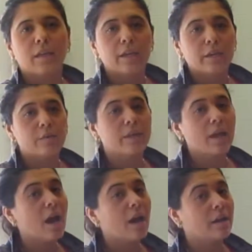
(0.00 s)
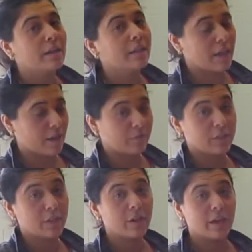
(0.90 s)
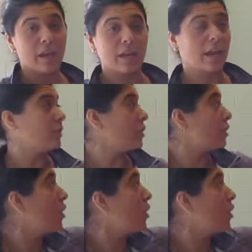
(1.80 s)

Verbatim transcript: Here we are in the cafeteria, and I just